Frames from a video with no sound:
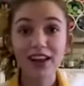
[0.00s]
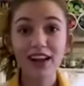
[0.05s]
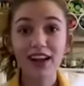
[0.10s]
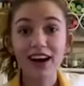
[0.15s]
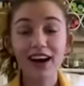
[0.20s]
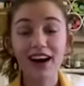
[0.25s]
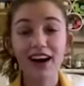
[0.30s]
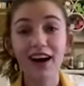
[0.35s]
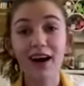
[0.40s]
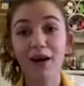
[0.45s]

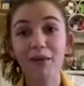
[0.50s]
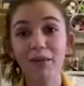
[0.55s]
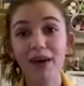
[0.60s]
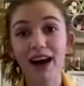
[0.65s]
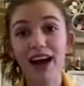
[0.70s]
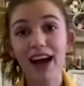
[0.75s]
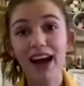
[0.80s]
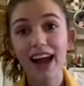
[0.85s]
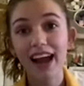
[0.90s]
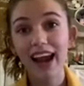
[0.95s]
Um,
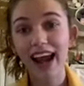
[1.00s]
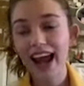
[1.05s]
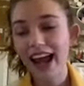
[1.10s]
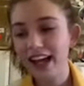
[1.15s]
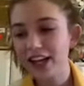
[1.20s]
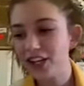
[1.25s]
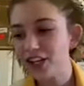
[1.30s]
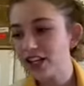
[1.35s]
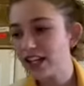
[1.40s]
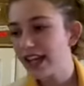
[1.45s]
and
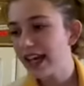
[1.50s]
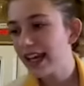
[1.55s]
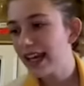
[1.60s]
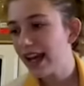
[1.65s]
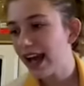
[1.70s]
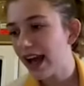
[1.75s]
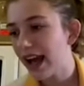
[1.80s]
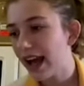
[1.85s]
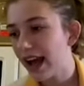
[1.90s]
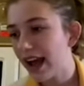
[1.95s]
actually,
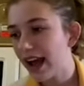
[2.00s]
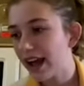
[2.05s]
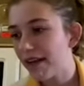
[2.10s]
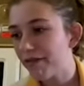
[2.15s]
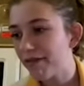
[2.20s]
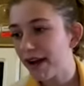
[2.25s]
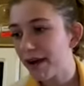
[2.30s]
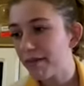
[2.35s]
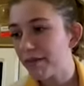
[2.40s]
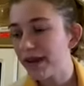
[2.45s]
if
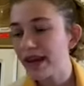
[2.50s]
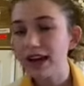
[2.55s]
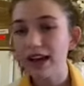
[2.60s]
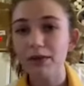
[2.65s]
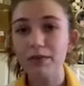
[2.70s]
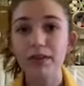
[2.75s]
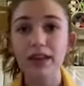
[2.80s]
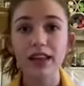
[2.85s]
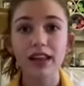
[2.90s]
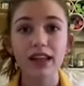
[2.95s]
I'm being
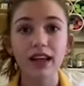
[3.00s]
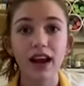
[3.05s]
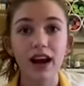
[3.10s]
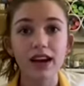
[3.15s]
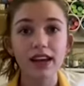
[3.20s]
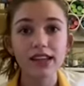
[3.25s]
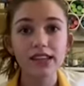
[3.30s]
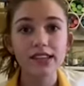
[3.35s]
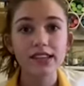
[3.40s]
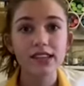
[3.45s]
completely
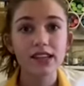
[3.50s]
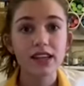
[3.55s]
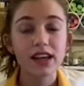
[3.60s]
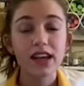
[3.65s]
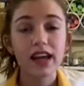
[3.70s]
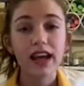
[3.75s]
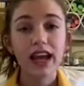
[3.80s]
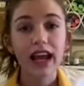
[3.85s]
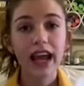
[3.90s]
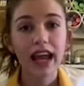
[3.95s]
honest,
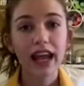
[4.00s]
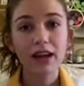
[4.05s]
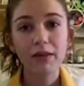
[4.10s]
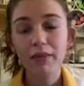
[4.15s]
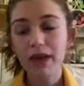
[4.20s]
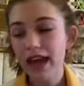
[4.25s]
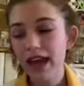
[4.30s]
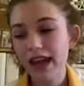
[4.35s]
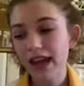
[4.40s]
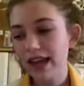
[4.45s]

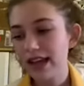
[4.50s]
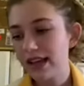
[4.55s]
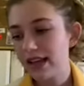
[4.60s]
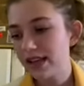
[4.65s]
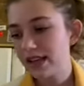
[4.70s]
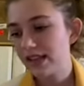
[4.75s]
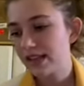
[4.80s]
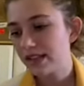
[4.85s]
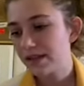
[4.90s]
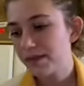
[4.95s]
anime
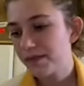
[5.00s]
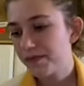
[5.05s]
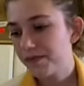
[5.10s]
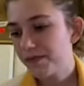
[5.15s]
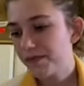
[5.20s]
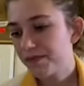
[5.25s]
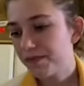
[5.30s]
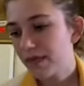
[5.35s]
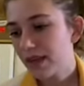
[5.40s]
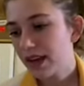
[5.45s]
is,
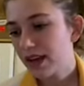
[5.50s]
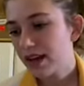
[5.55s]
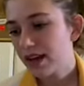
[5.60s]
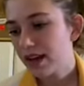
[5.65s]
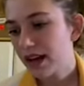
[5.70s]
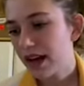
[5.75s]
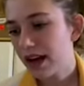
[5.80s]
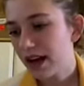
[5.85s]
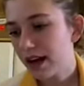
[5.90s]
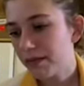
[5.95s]

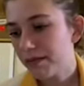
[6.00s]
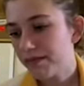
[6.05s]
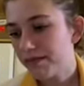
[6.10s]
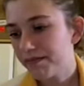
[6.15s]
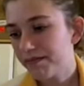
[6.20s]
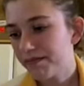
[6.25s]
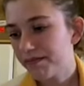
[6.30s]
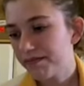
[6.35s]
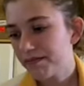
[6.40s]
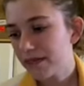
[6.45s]
um,
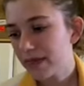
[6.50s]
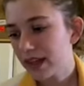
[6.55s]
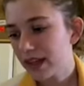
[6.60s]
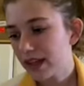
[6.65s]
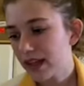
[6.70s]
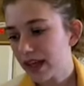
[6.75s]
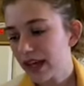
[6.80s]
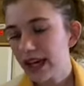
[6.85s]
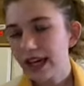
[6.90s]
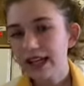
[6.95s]

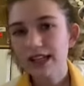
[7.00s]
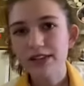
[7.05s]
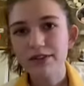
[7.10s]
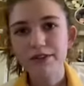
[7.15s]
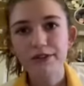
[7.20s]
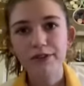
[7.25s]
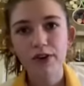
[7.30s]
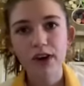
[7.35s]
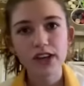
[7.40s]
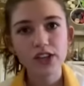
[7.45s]
it's a
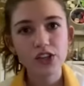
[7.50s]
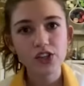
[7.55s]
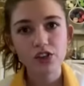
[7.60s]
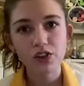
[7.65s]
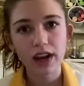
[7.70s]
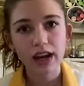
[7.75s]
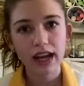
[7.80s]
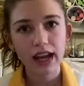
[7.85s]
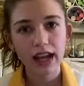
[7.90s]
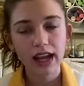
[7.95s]

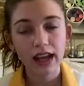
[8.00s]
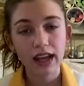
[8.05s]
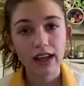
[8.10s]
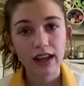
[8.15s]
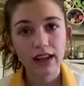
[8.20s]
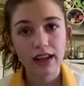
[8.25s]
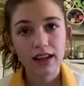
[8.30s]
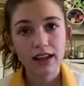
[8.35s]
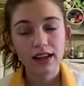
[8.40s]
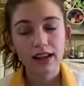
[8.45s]
frustrating
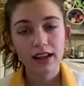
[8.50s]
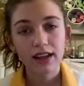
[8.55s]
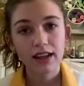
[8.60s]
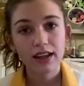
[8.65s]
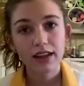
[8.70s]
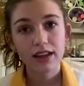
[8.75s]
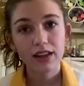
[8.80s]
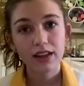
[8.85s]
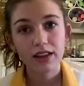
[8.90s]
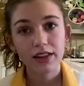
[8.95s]

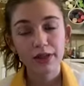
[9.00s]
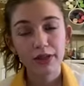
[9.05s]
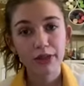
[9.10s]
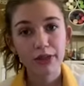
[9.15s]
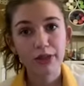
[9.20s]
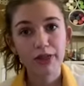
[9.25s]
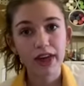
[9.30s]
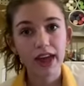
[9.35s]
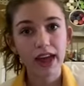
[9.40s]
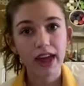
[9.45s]

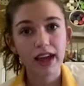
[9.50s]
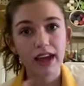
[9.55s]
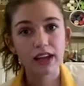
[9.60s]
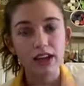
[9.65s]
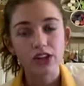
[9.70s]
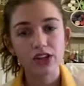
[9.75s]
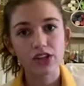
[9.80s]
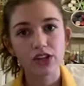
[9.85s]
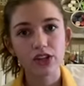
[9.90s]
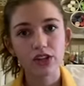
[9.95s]
thing,
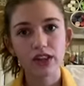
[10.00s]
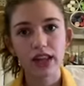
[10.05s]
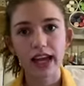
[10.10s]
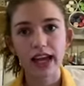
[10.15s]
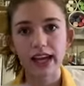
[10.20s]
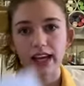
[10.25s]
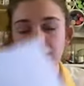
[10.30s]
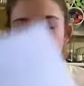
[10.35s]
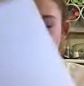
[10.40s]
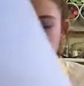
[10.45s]

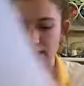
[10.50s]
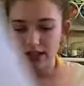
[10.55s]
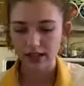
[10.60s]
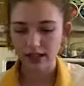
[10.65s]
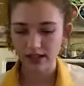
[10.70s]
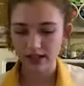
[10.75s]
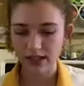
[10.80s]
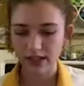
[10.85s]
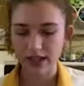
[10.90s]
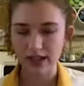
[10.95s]
like
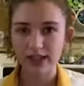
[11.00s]
the